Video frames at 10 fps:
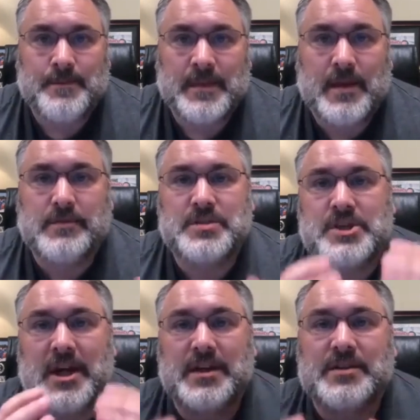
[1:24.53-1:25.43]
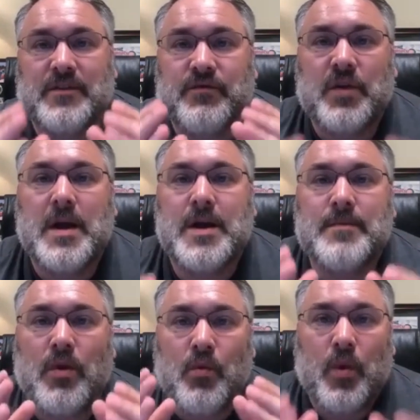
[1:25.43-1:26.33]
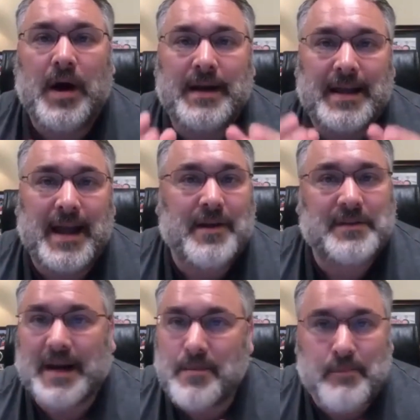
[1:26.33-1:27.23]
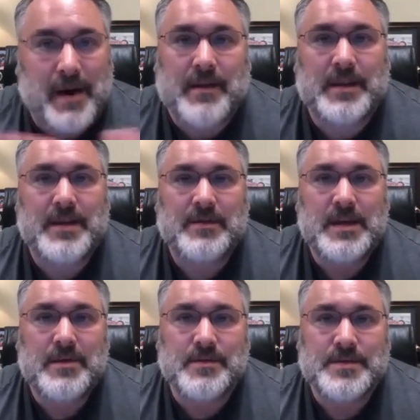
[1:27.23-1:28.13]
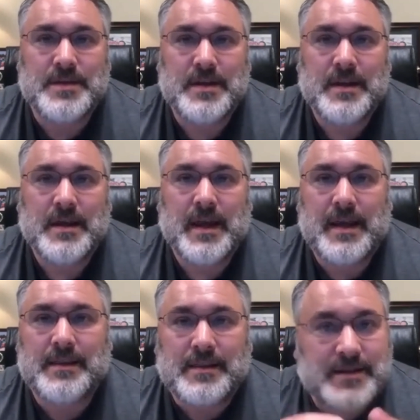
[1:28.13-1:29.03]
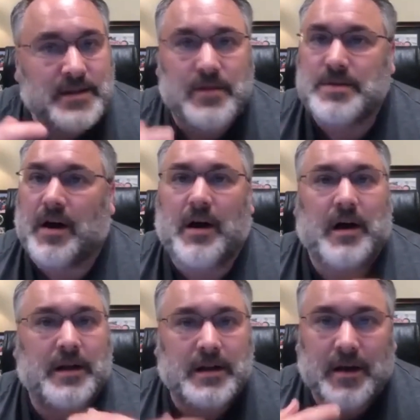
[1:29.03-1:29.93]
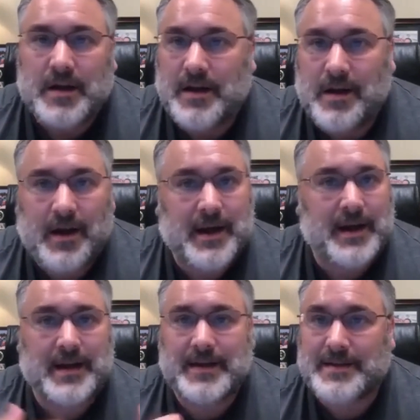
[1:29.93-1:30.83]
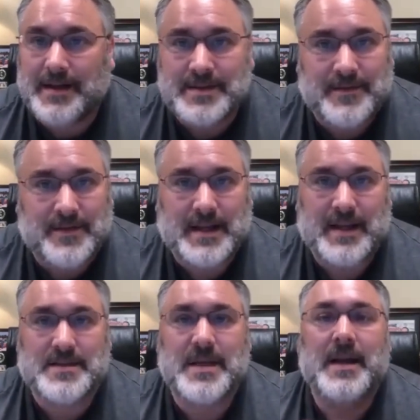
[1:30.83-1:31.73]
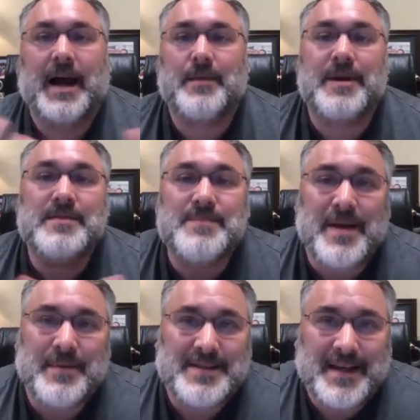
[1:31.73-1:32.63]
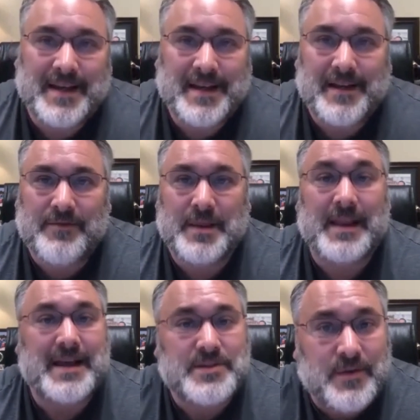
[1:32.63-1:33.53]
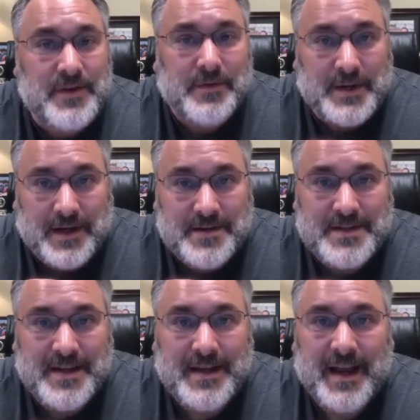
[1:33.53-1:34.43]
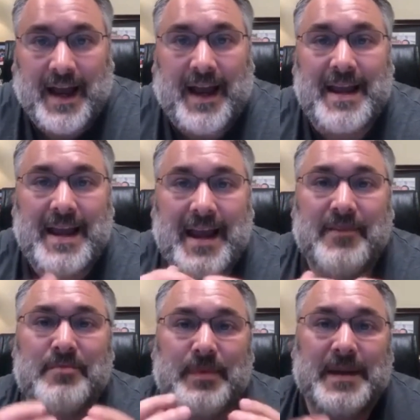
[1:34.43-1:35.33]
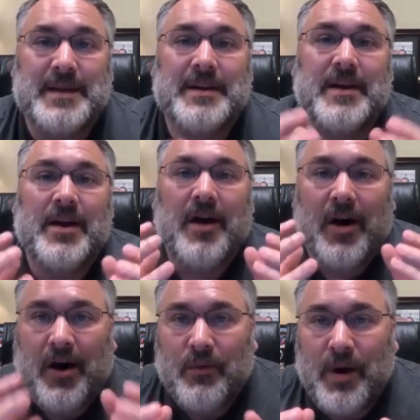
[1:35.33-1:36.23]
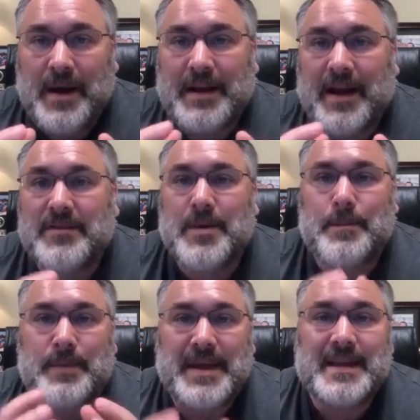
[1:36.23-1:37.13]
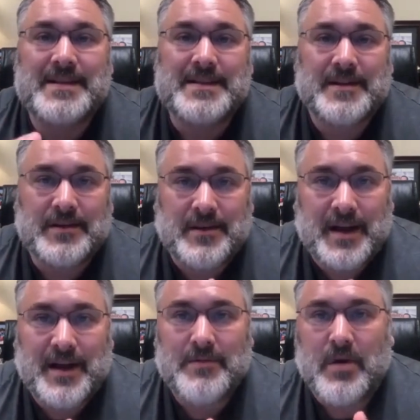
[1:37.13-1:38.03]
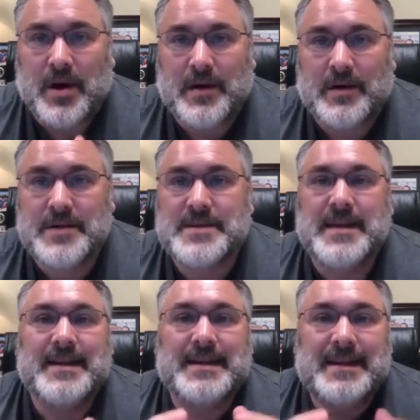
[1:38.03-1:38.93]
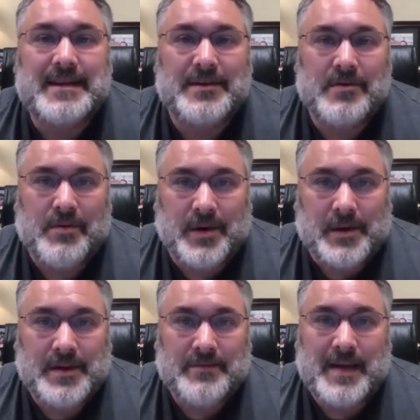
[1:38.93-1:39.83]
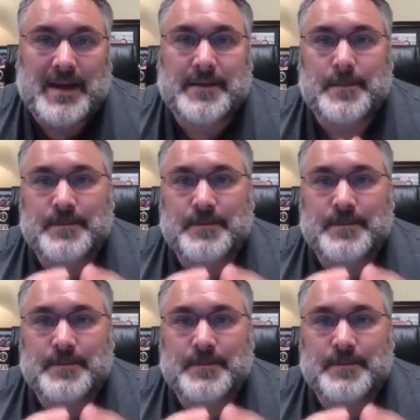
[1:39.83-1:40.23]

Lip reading: Now, just from one account that I barely even use. And the list goes on and on and on. I got tons of different accounts. Hi, my name is Matt Basak, and for the last 24 years, I have been one of the biggest underground marketers in the world. In fact,